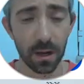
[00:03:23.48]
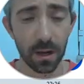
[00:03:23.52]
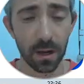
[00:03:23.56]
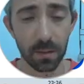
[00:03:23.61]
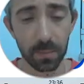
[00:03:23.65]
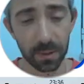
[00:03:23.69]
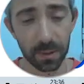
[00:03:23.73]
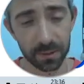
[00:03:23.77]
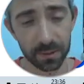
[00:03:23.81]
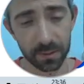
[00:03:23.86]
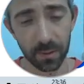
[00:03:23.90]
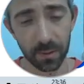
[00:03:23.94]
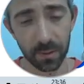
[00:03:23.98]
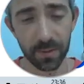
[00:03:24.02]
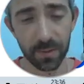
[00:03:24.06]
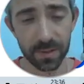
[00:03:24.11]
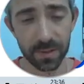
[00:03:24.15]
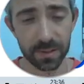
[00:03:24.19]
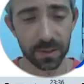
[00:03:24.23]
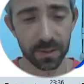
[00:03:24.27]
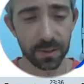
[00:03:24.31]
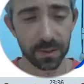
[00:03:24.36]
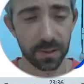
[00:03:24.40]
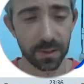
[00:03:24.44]
but
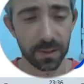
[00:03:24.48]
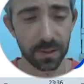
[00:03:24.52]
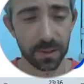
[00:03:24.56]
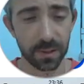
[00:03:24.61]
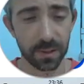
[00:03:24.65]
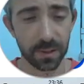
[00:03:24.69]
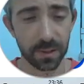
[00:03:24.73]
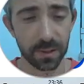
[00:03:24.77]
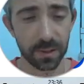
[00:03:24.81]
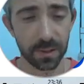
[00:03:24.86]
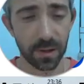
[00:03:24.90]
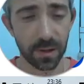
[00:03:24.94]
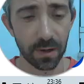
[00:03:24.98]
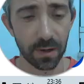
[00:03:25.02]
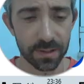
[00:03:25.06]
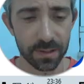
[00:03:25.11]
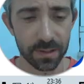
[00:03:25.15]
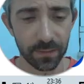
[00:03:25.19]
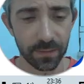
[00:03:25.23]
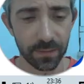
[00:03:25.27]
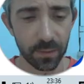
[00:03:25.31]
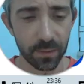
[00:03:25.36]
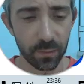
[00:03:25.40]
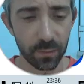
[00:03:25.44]
obviously there are some fees
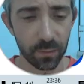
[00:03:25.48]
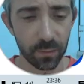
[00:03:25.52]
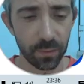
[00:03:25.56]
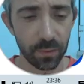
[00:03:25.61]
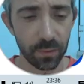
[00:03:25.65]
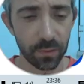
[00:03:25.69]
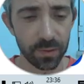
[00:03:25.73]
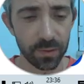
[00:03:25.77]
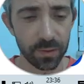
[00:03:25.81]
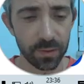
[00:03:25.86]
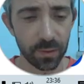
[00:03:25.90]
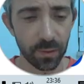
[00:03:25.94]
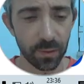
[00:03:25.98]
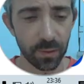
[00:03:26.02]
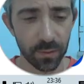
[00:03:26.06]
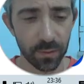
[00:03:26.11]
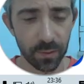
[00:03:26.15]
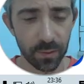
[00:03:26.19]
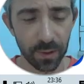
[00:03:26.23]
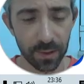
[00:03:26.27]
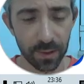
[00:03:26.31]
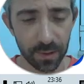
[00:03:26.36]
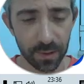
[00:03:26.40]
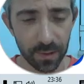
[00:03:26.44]
if you use your
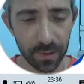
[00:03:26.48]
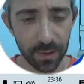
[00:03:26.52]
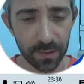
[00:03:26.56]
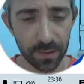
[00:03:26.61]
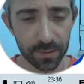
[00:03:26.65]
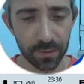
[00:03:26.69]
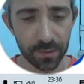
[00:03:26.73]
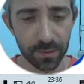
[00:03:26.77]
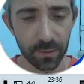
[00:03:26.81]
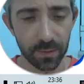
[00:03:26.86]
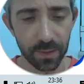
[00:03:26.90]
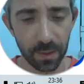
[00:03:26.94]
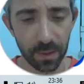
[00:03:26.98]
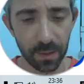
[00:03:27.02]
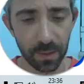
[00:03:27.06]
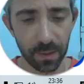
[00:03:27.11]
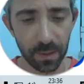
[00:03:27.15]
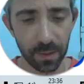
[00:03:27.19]
credit card or debit.